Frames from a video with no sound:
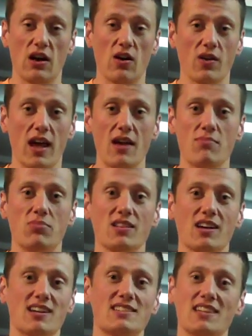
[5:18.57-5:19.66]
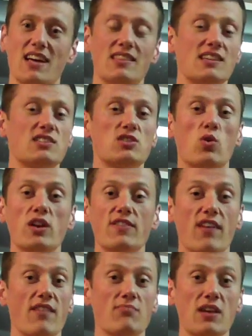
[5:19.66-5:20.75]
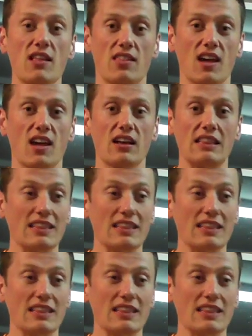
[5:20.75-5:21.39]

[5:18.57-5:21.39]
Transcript: Okay? But like I said, this 25-minute thing,